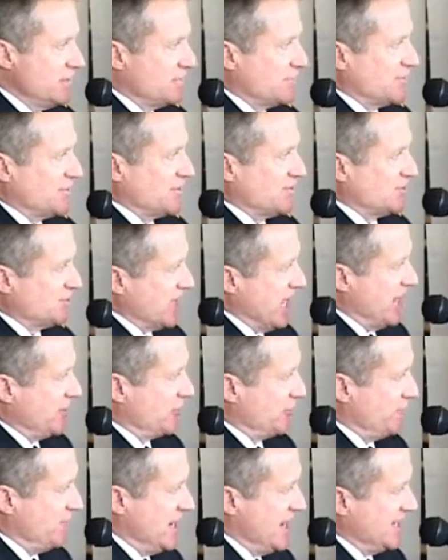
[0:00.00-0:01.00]
for the
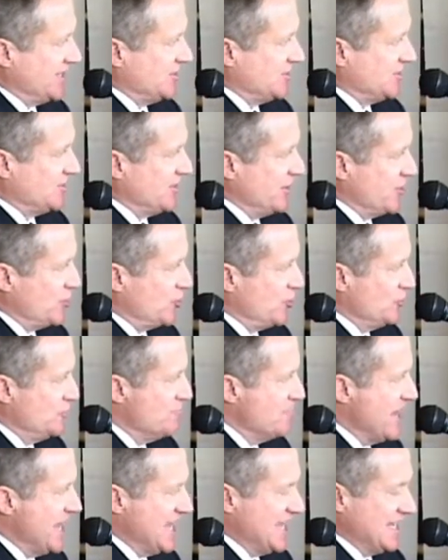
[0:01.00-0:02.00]
sacrifices that you
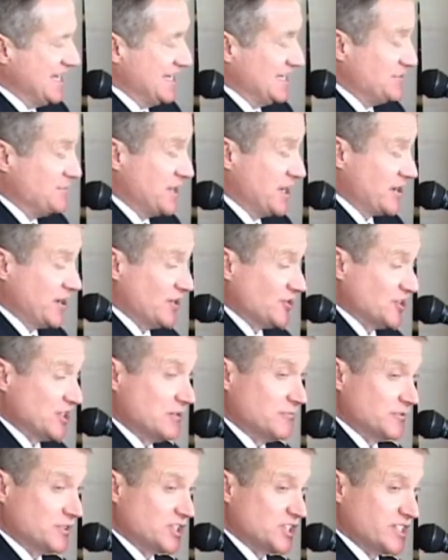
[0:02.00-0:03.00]
made, because
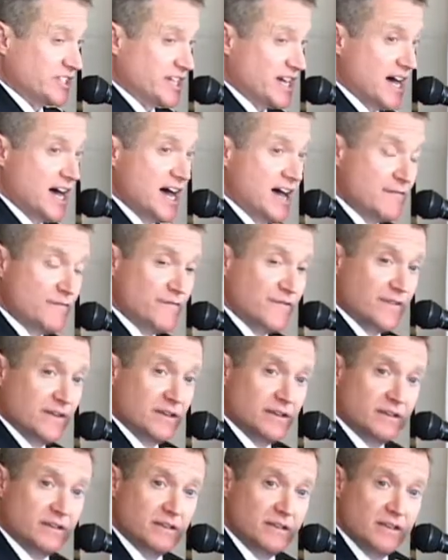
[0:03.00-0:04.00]
it was tough
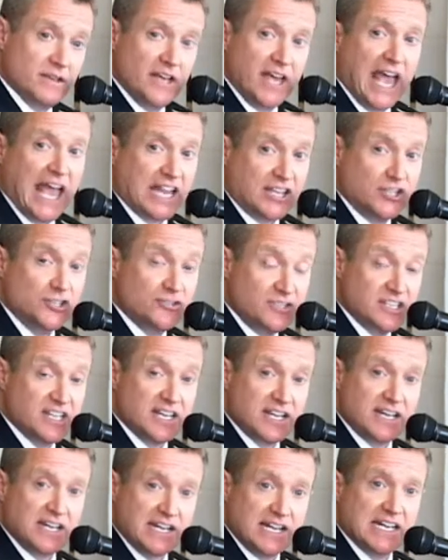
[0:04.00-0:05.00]
and you
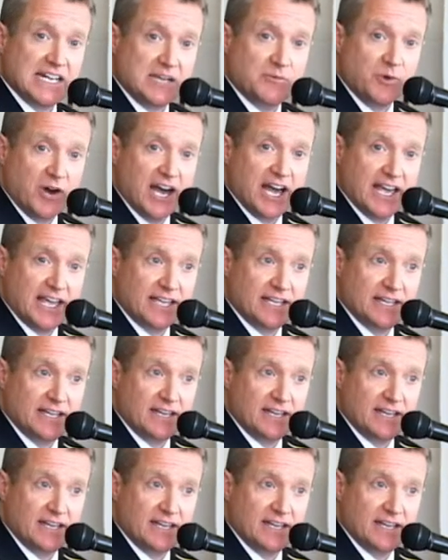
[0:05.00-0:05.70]
did it anyway.